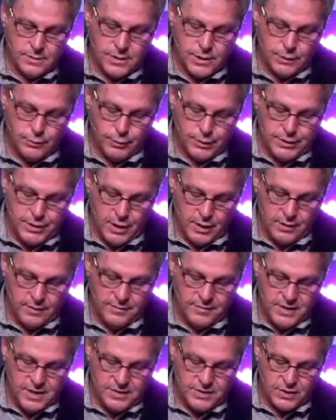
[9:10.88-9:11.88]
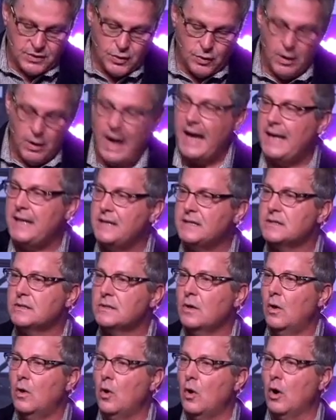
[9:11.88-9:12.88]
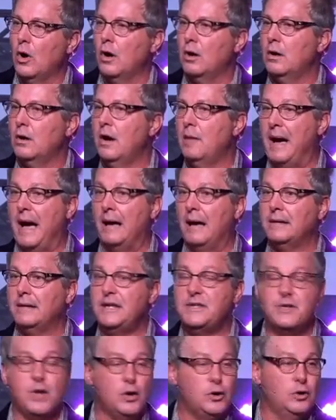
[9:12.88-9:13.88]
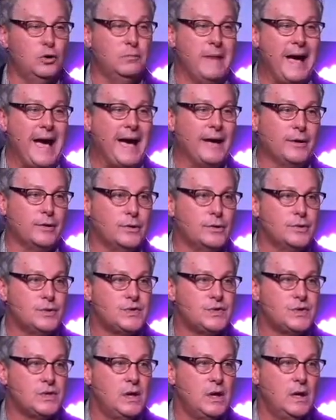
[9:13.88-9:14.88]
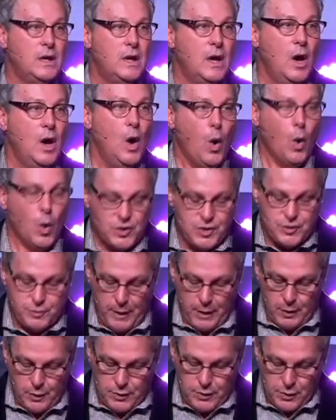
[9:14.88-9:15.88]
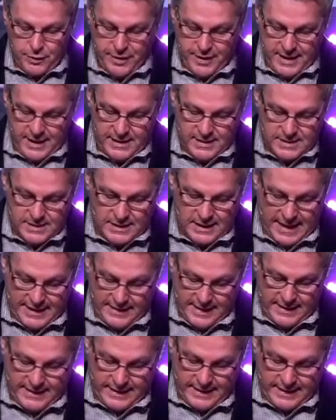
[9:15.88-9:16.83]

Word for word: to the return of Jesus Christ or about eternal matters or spiritual things like they